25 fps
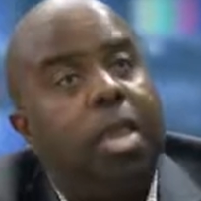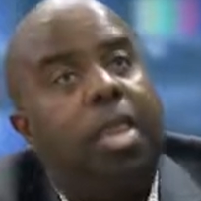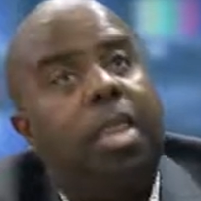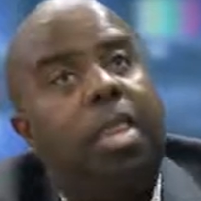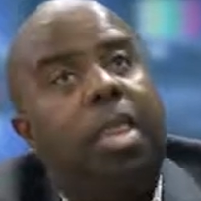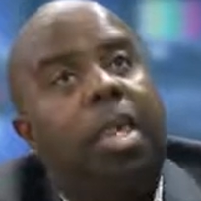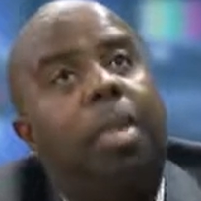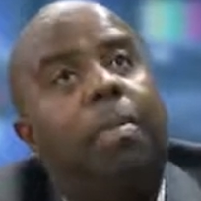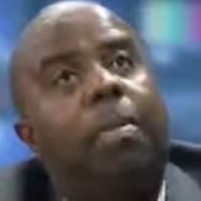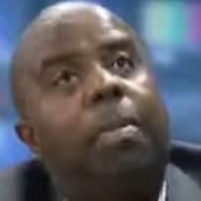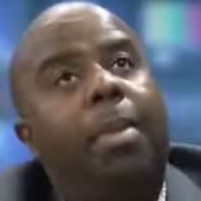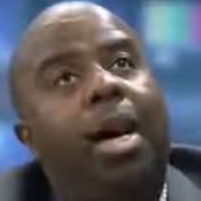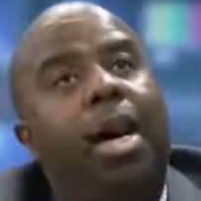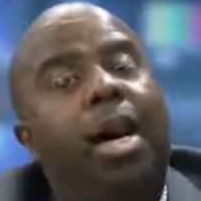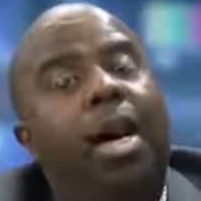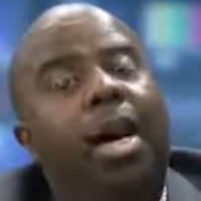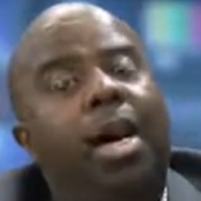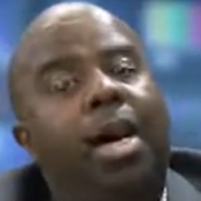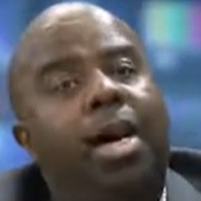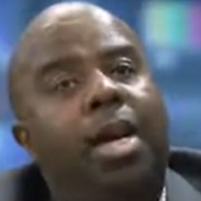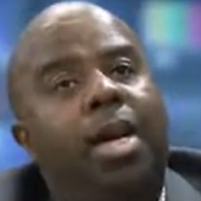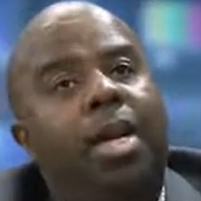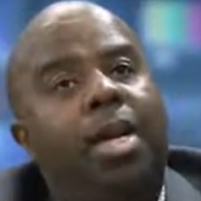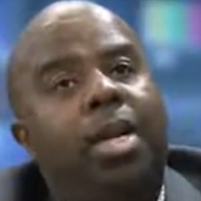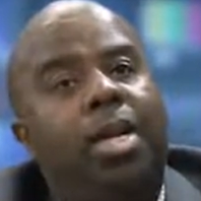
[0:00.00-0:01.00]

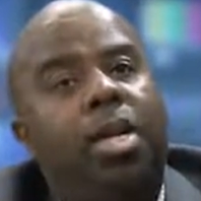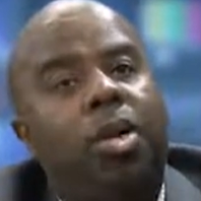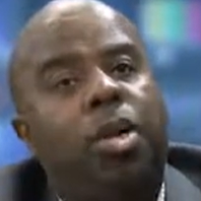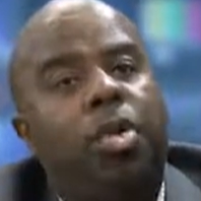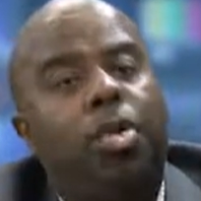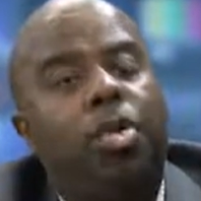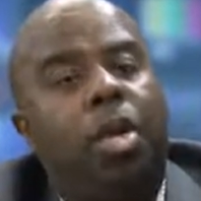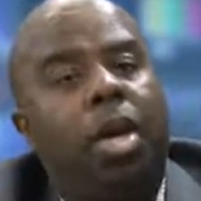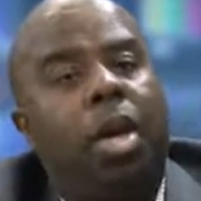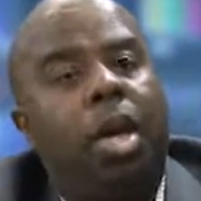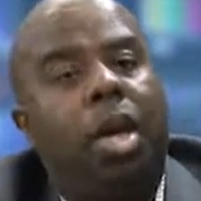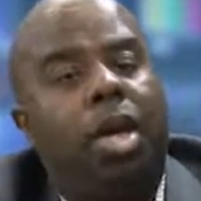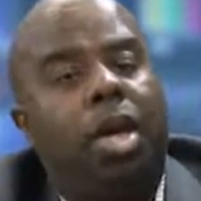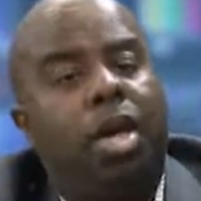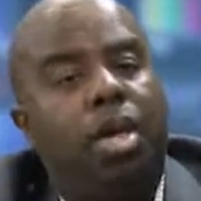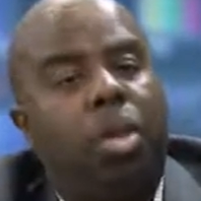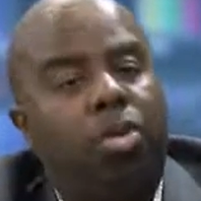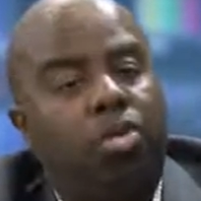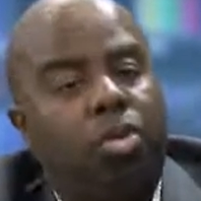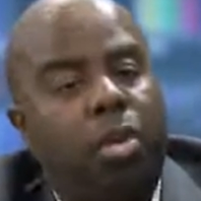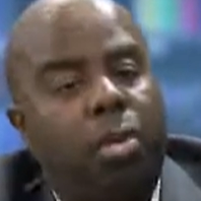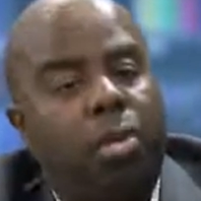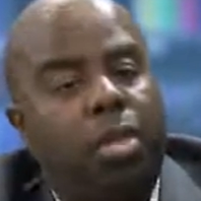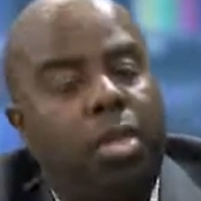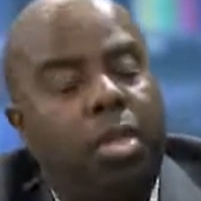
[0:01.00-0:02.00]
Thereby, you can
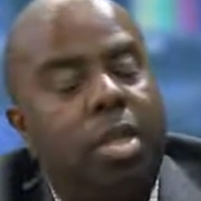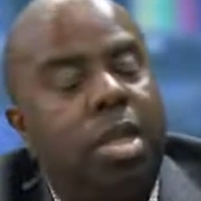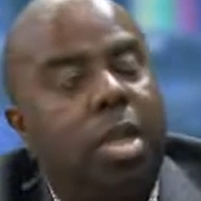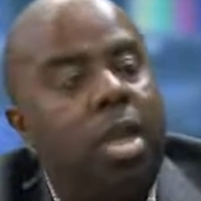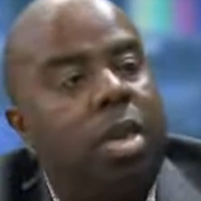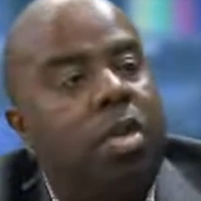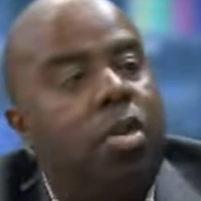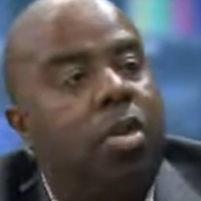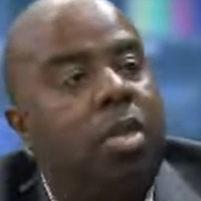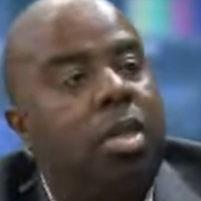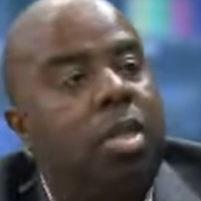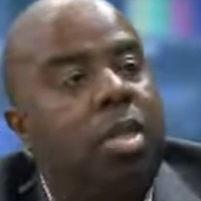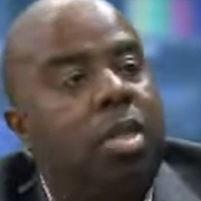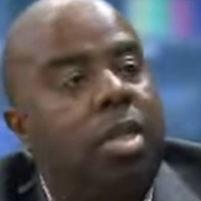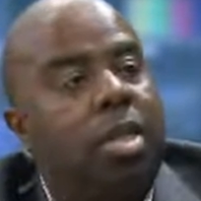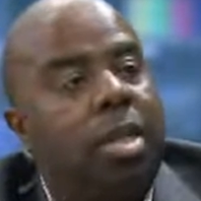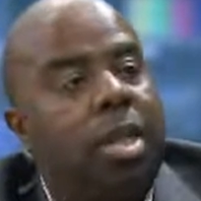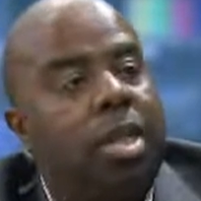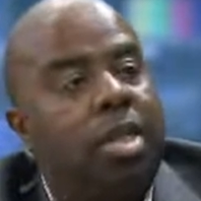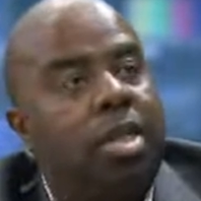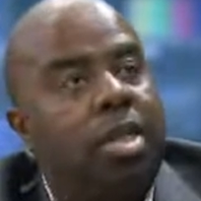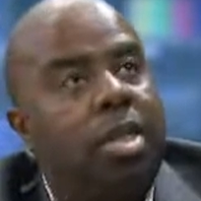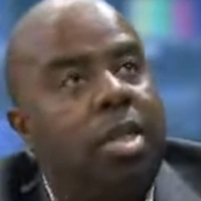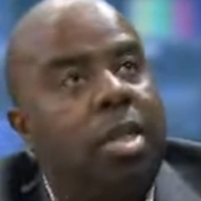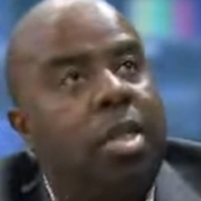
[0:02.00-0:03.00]
contribute to that
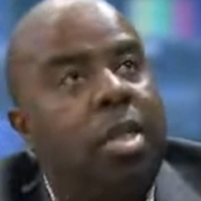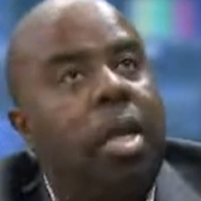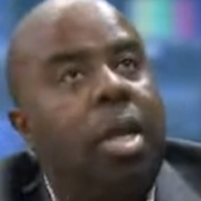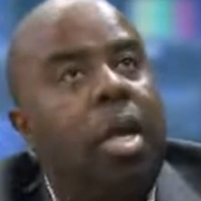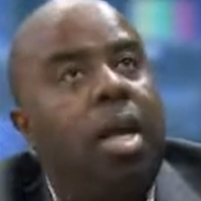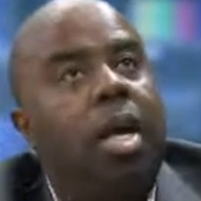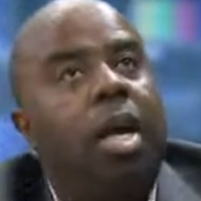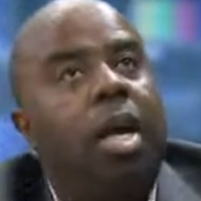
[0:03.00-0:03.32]
organization,